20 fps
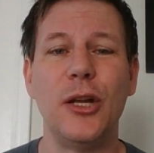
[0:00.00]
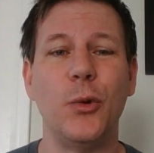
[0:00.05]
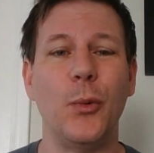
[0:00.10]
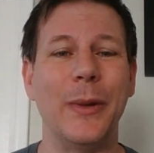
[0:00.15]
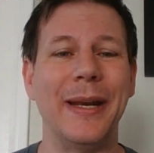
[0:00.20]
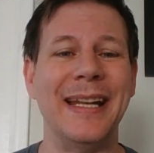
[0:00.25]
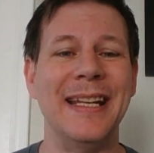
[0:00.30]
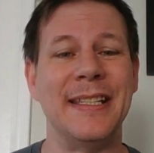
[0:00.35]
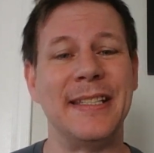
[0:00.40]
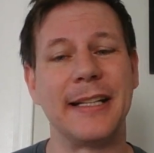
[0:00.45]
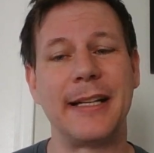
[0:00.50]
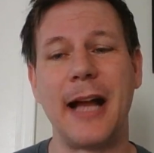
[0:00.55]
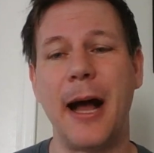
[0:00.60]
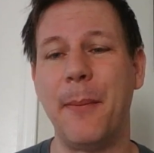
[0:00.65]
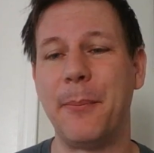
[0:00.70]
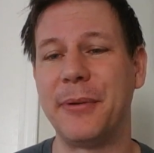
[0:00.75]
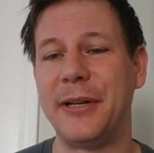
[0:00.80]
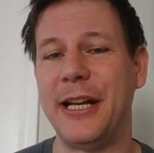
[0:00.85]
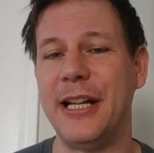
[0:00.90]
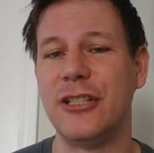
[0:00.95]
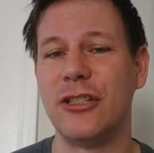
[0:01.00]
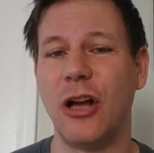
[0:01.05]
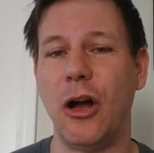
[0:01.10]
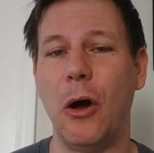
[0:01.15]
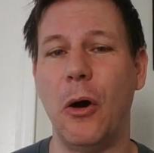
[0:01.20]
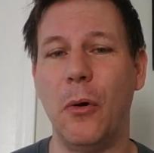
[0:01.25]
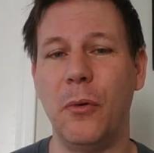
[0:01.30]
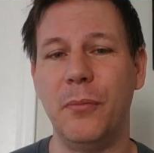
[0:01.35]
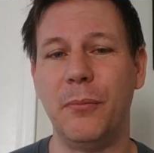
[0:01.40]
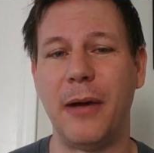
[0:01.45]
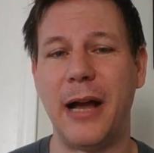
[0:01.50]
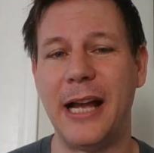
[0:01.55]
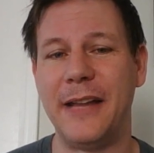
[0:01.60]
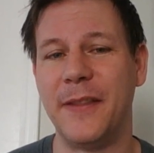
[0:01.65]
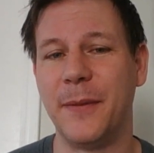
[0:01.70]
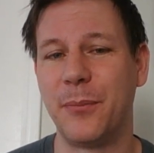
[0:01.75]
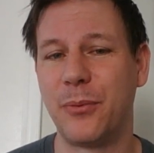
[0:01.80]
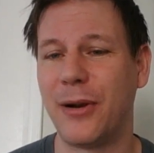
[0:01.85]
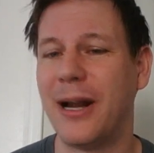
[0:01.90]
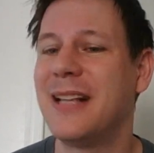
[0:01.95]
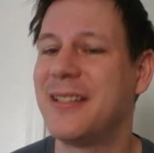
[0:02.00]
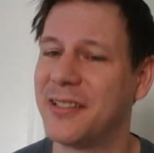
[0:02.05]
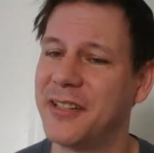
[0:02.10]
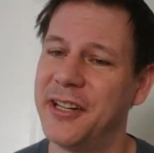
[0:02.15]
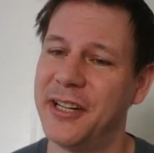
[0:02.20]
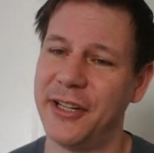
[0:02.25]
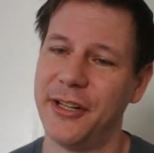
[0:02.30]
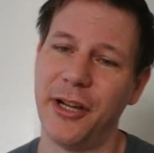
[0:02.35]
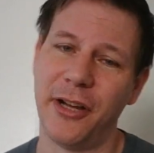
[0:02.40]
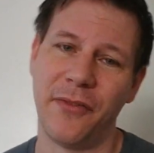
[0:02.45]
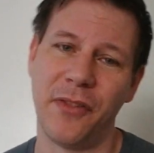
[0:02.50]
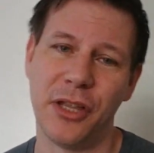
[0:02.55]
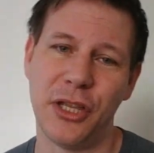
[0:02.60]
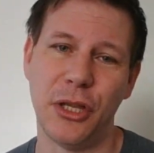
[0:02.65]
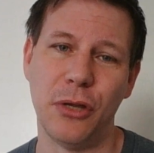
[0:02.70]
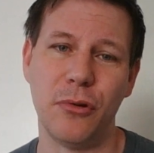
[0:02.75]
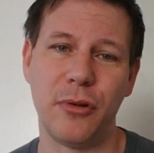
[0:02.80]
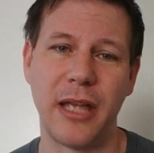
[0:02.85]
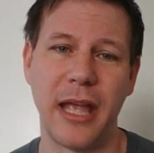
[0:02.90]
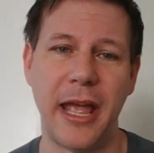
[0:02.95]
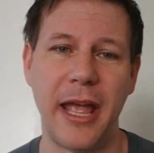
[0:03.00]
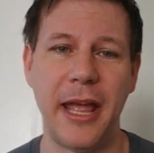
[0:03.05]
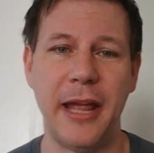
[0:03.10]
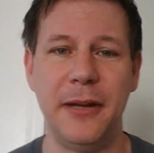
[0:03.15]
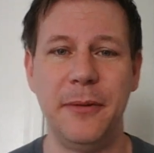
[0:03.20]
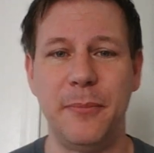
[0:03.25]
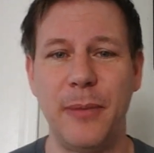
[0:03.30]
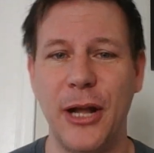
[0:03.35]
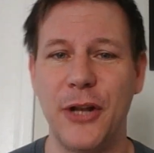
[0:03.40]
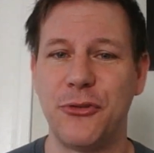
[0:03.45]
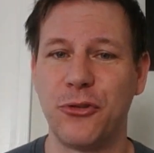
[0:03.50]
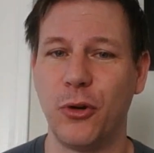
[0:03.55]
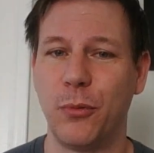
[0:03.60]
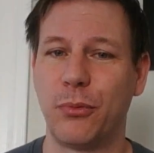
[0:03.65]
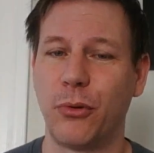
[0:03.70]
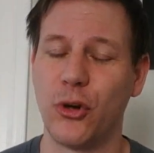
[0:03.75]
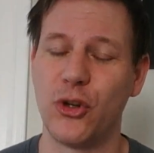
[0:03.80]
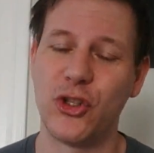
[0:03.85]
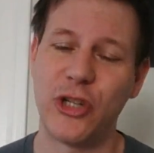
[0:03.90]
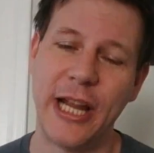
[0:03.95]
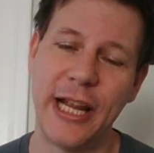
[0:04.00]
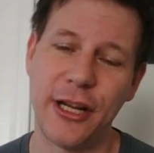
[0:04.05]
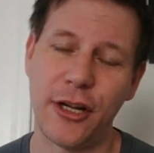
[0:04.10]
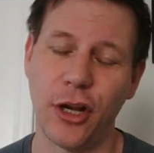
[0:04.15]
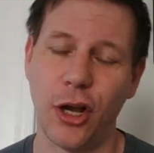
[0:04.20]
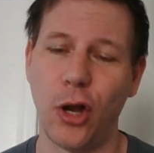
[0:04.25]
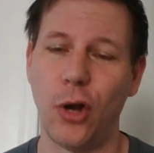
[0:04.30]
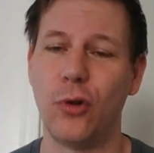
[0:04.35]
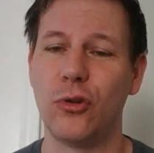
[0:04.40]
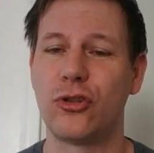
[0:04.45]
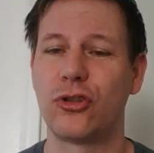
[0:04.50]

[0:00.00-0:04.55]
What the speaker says: went into companies owned by the president of the Ukraine, Poroshenko.